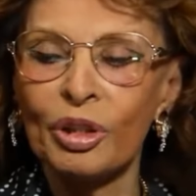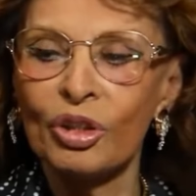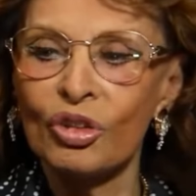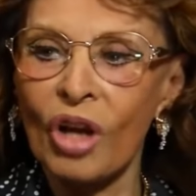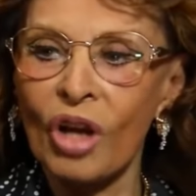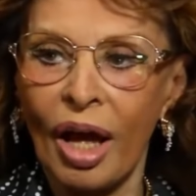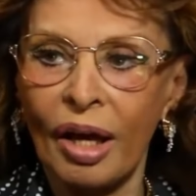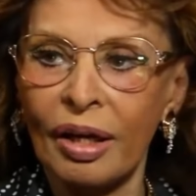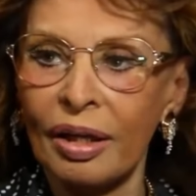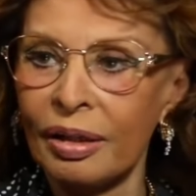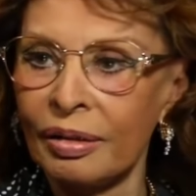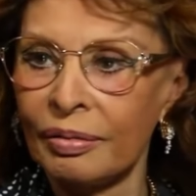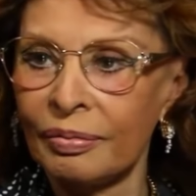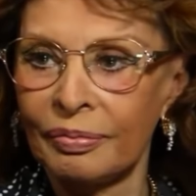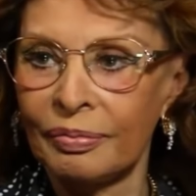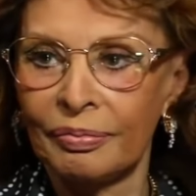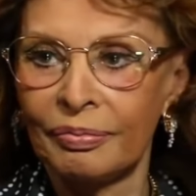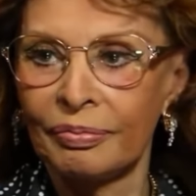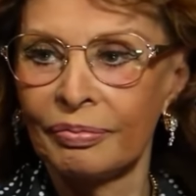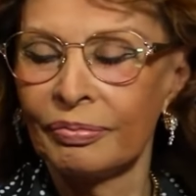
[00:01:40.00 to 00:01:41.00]

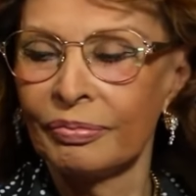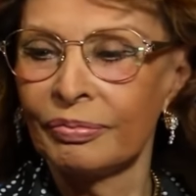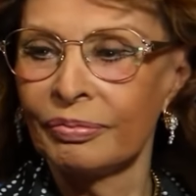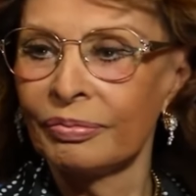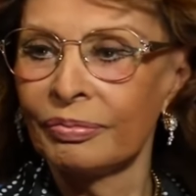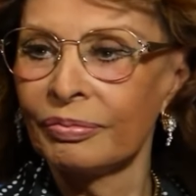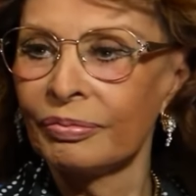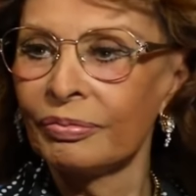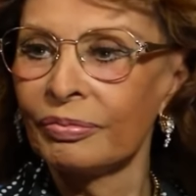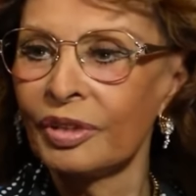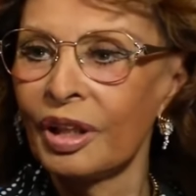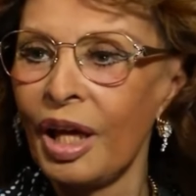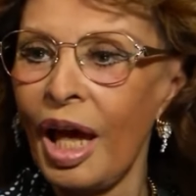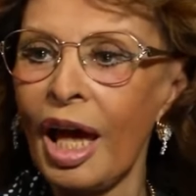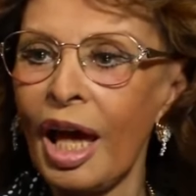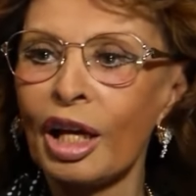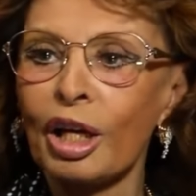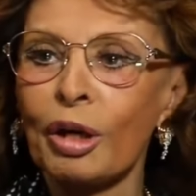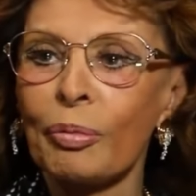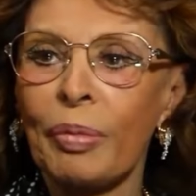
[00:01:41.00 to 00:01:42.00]
popularity to draw
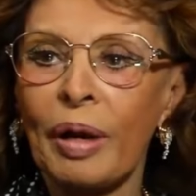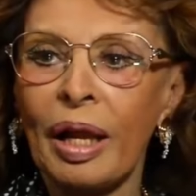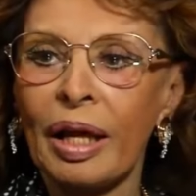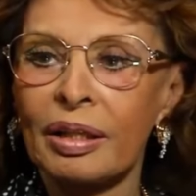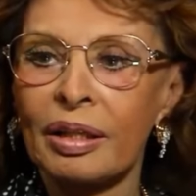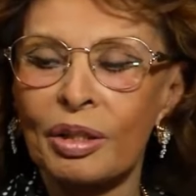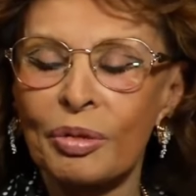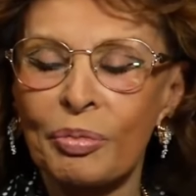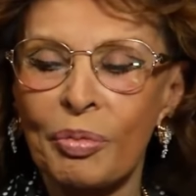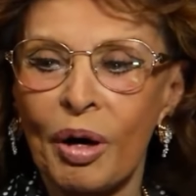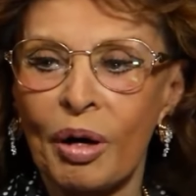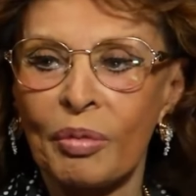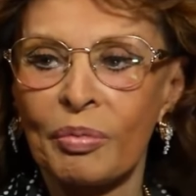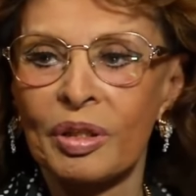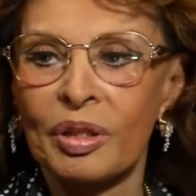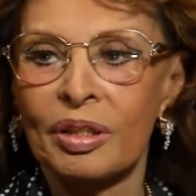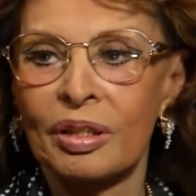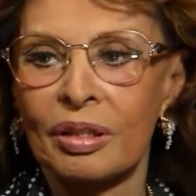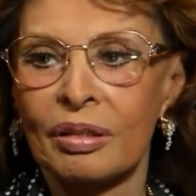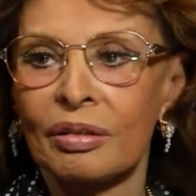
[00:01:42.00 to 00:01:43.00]
attention to social
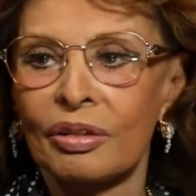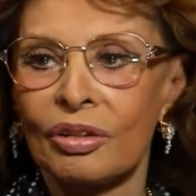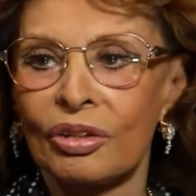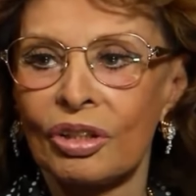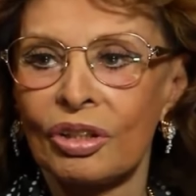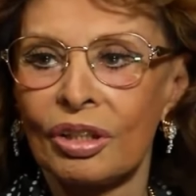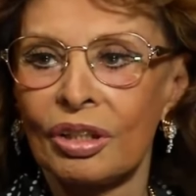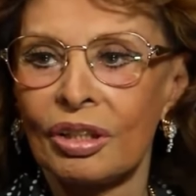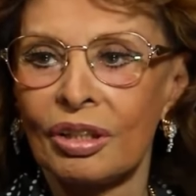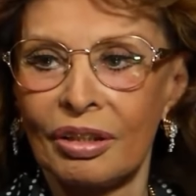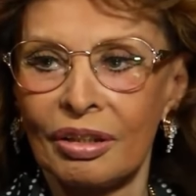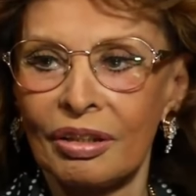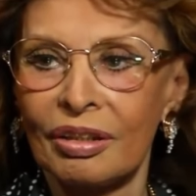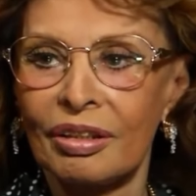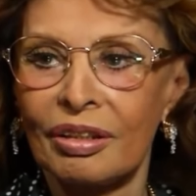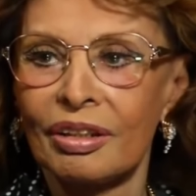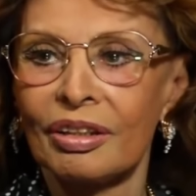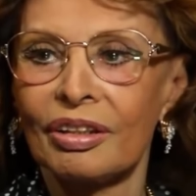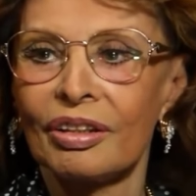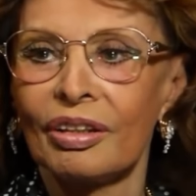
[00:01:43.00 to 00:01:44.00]
problems.
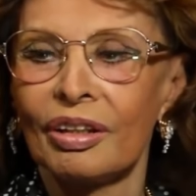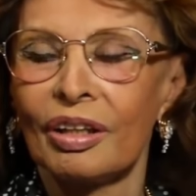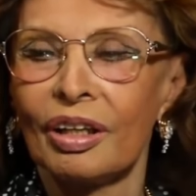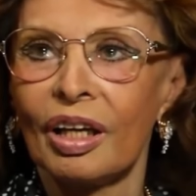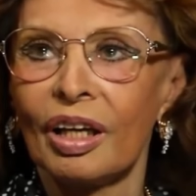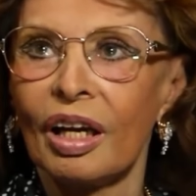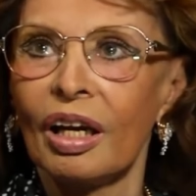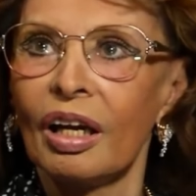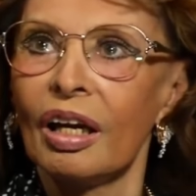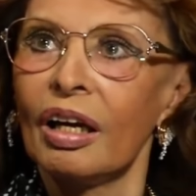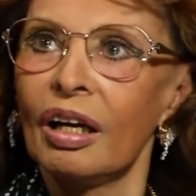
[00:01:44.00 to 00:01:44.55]
The actress